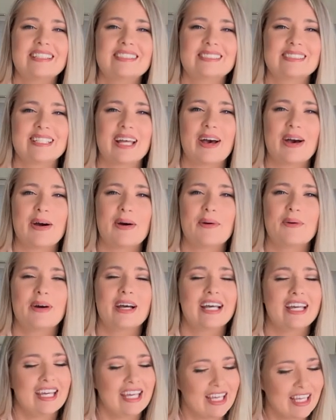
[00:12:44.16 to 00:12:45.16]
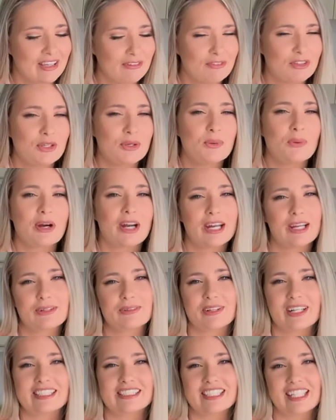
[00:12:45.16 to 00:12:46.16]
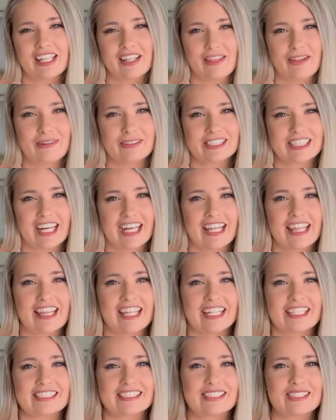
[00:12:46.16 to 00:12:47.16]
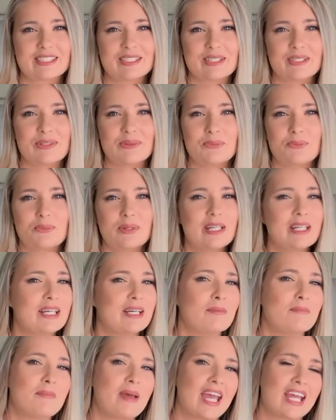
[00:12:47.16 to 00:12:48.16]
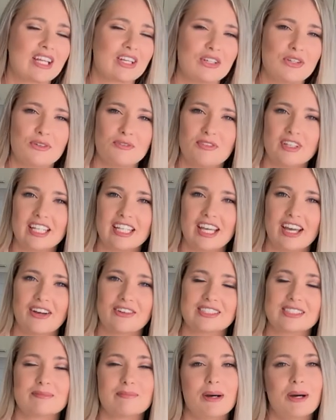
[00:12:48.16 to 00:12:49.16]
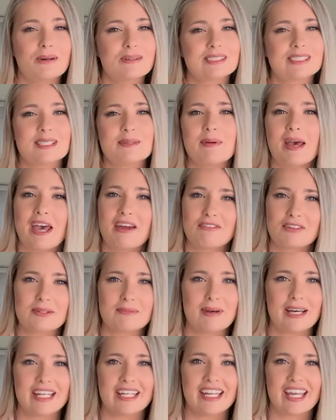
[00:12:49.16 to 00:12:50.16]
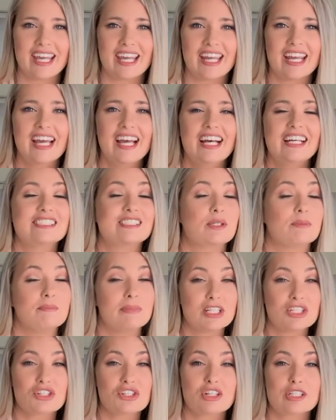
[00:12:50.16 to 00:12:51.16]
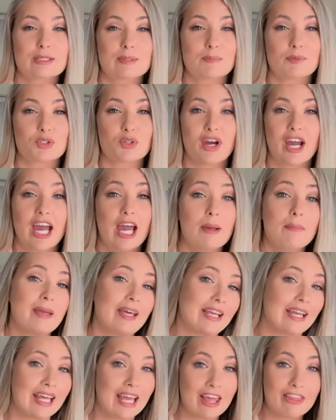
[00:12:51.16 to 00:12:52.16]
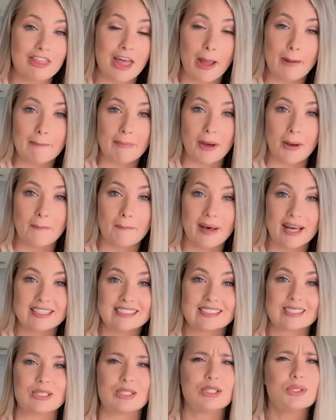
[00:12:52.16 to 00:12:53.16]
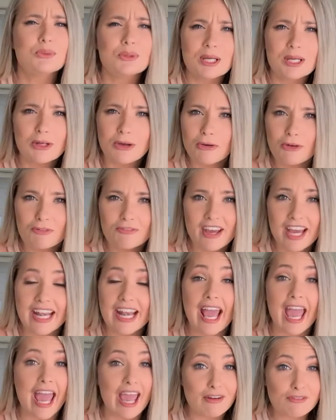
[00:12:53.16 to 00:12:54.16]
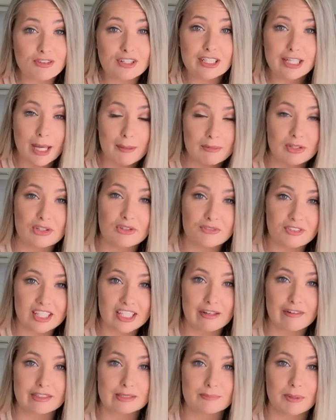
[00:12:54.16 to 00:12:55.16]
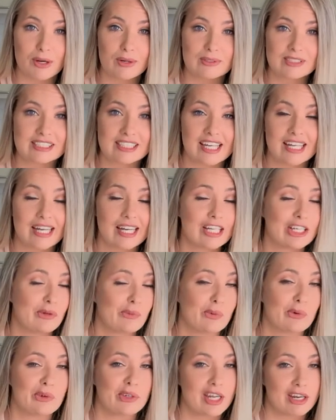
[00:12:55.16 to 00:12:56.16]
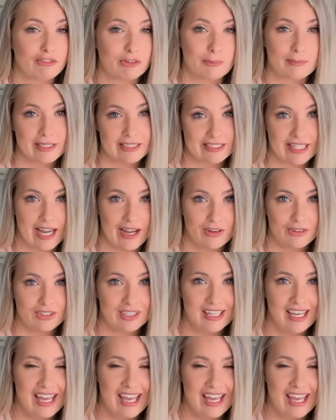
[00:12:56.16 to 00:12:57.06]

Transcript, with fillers: So if you are interested in those kind of things too, we make new videos and post them every Monday. So be sure to subscribe and hit that bell button so you get notified every time a new video is posted and you will never miss out.